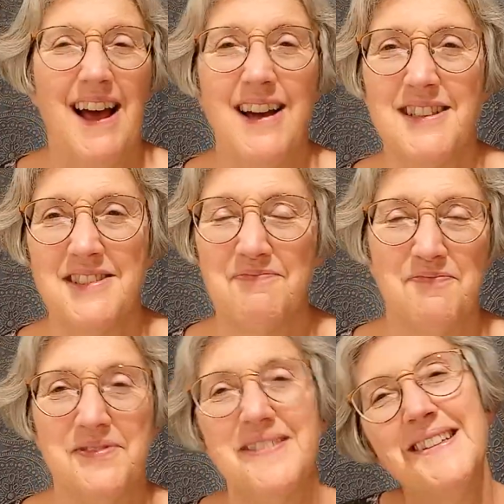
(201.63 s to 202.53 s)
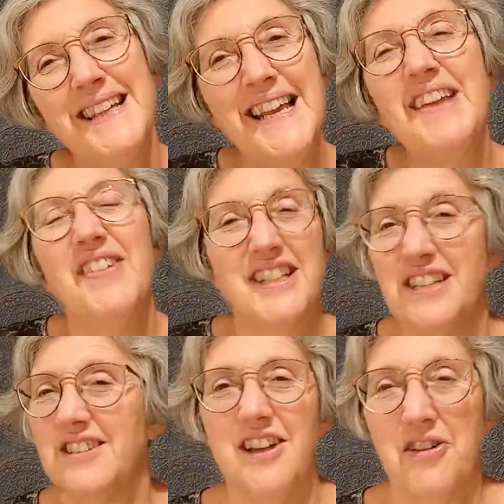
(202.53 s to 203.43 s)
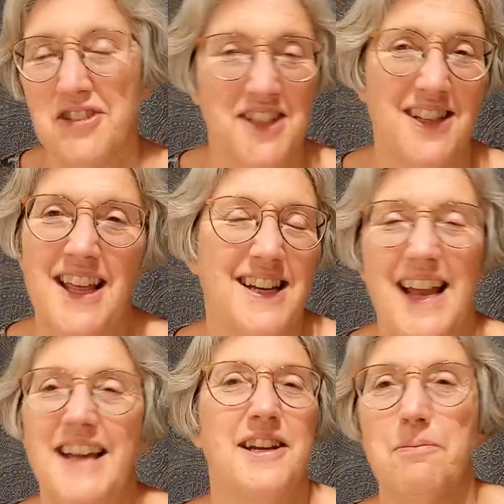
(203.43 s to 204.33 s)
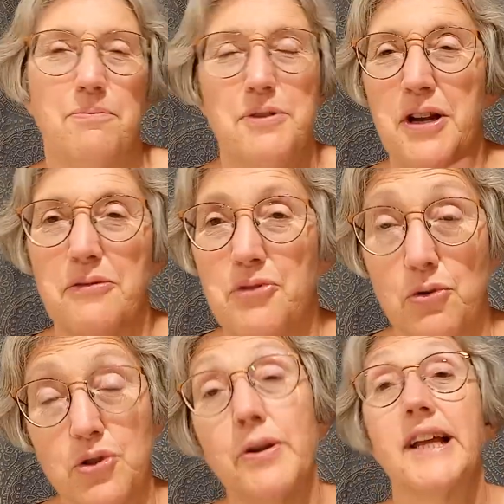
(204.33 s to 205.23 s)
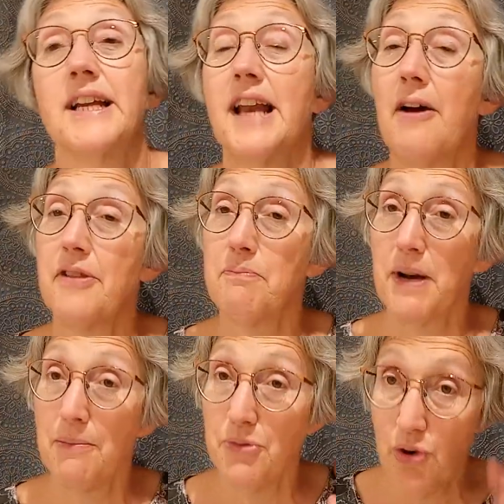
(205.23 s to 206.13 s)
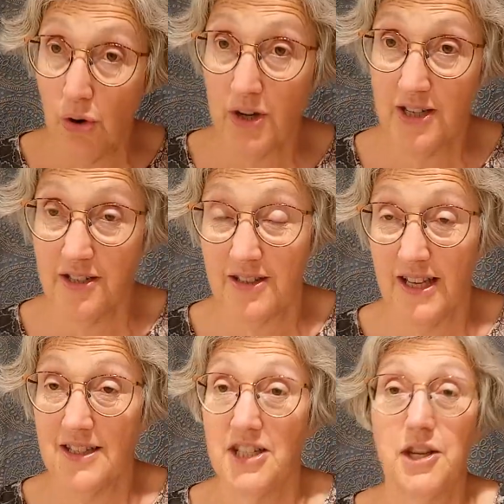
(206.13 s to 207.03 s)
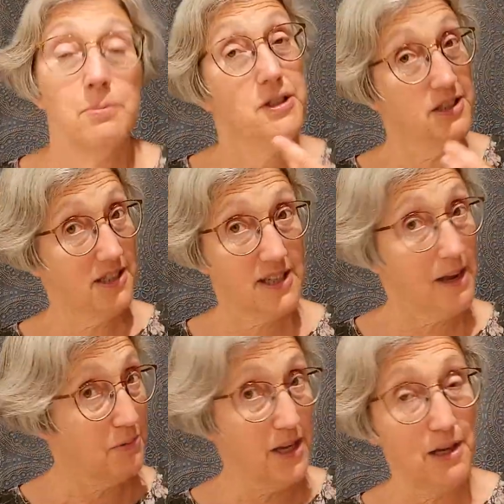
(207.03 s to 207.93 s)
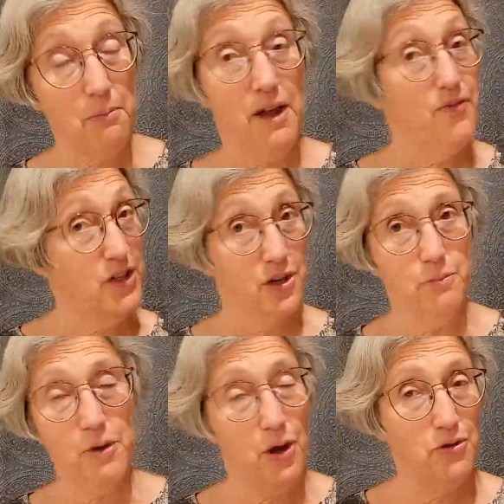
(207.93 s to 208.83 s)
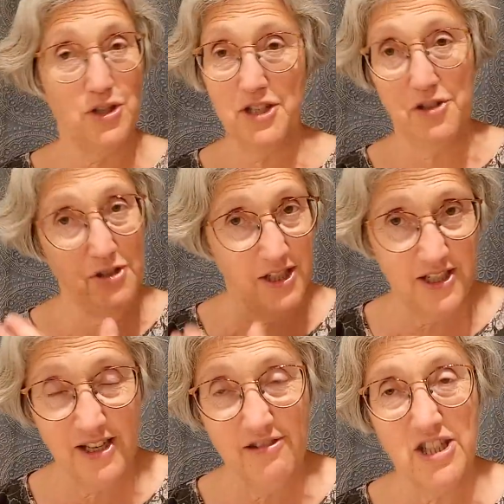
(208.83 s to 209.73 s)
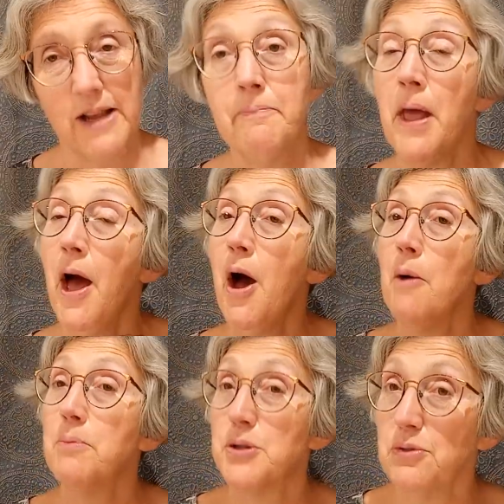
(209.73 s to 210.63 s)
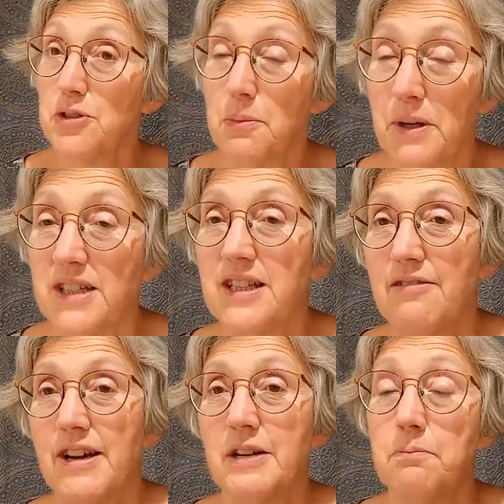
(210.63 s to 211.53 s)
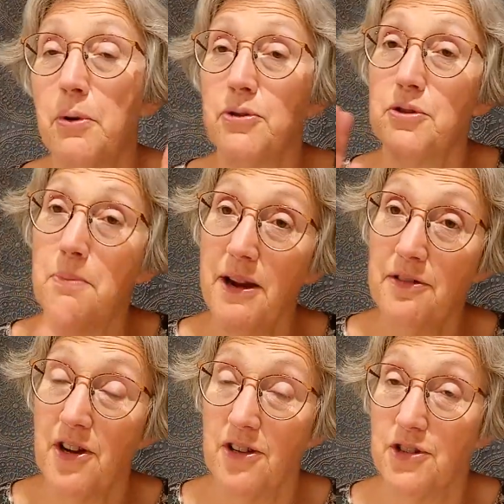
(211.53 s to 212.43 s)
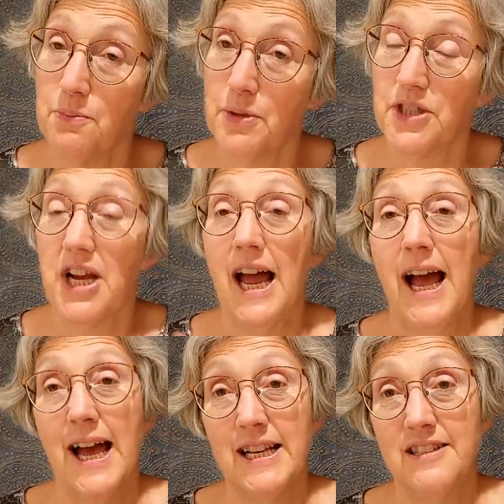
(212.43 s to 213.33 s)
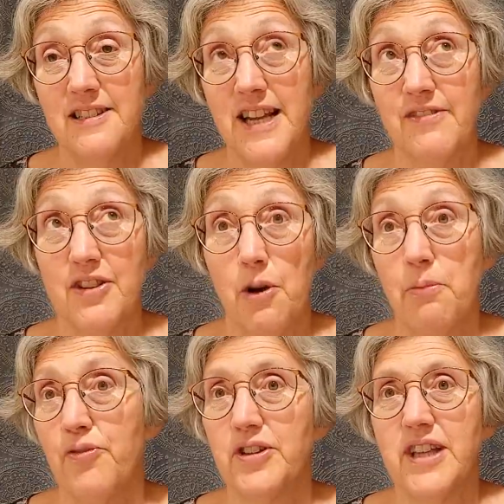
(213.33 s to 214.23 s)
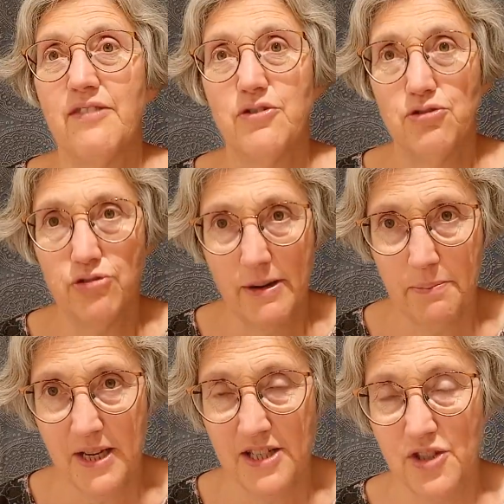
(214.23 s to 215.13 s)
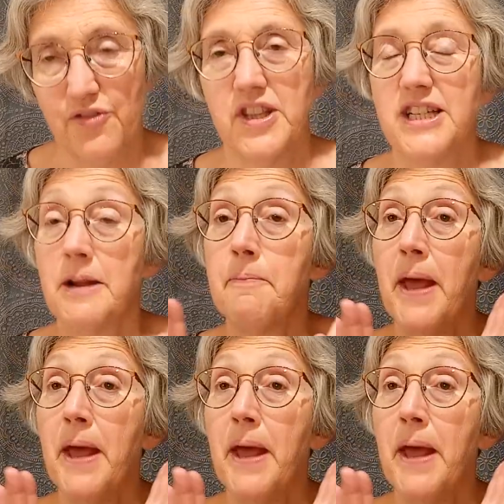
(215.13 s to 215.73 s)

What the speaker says: I leave it till last and then end up, you know, not doing it. Now, but I'm not going to do that this year, because as I say, I'm taking my Victober hostly duties seriously, but also because I reckon both The Mayor of Casterbridge and David Copperfield have great potential for this.